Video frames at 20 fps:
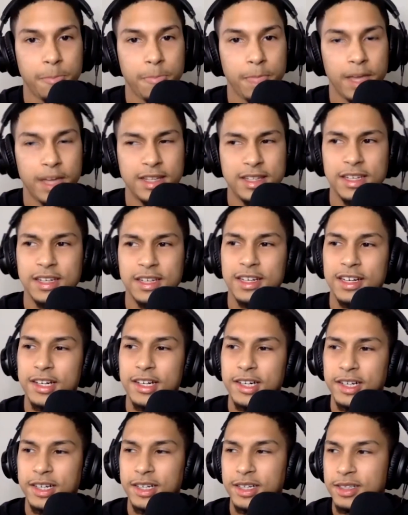I think
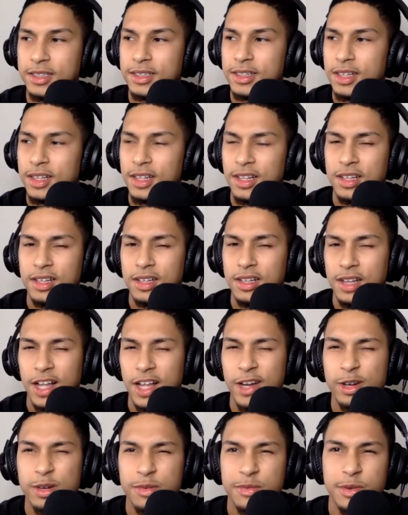I
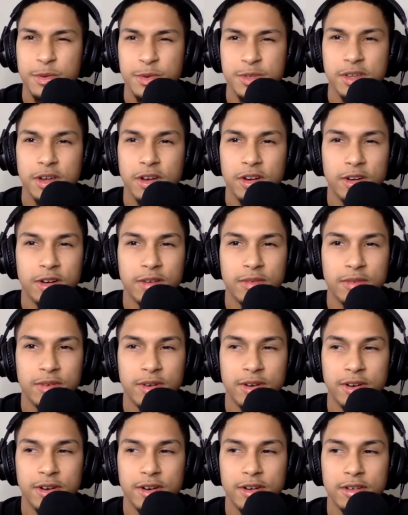don't know if it was our
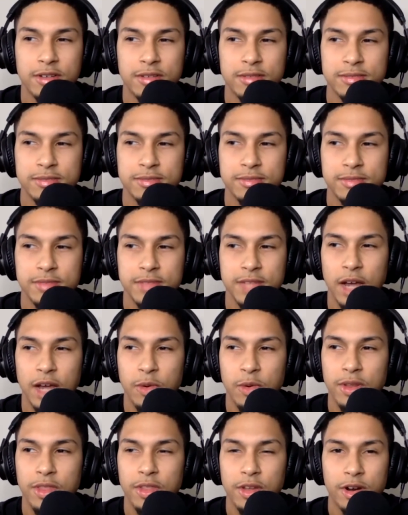governor, like
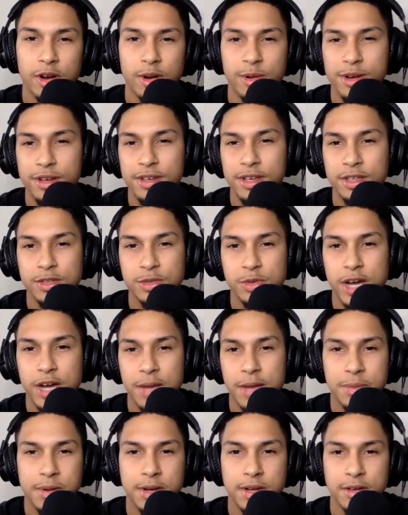when the hurricanes were
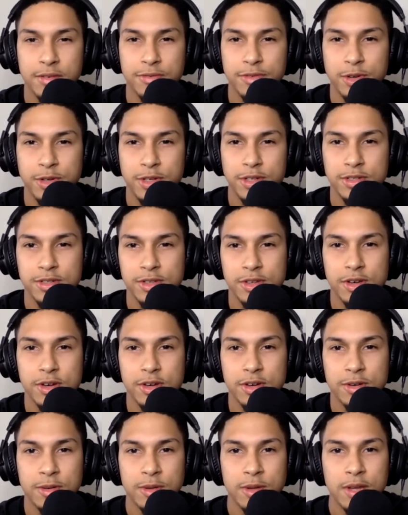happening a few years
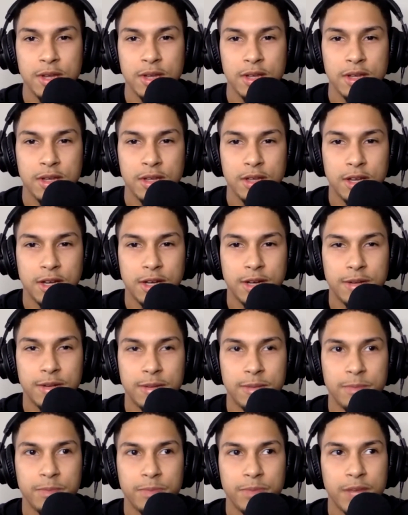ago.
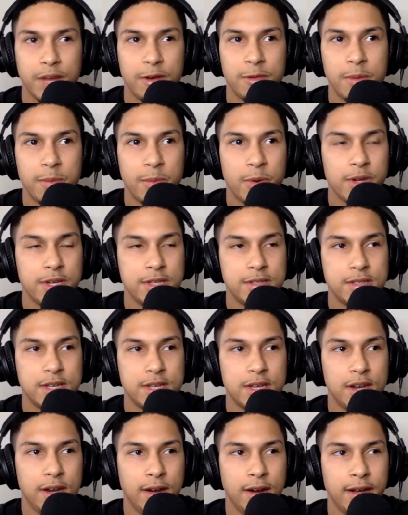I remember he
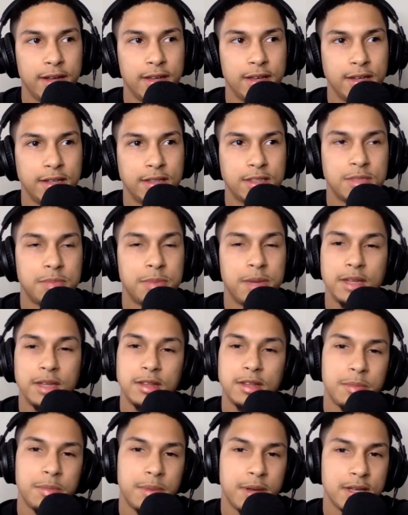said like expect
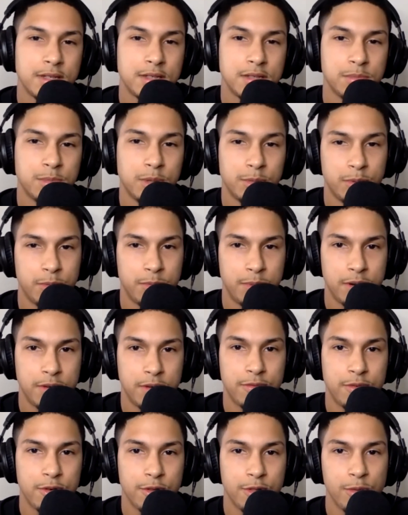the best but prepare
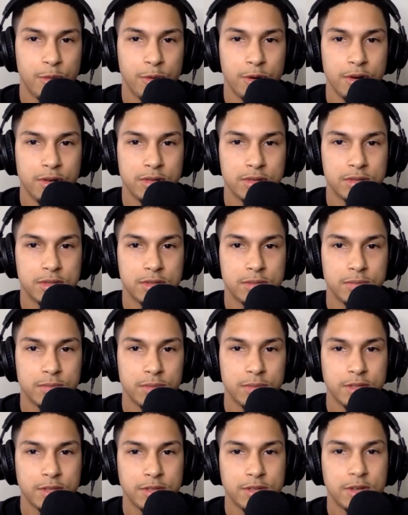for the worst.
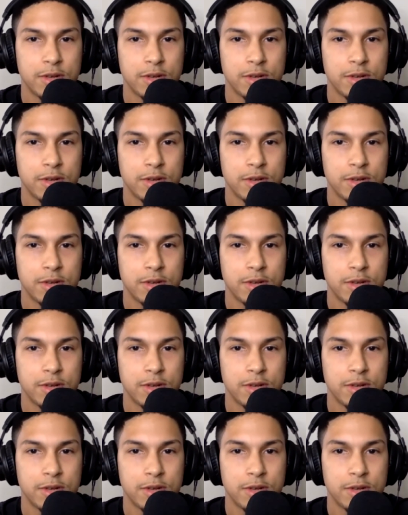So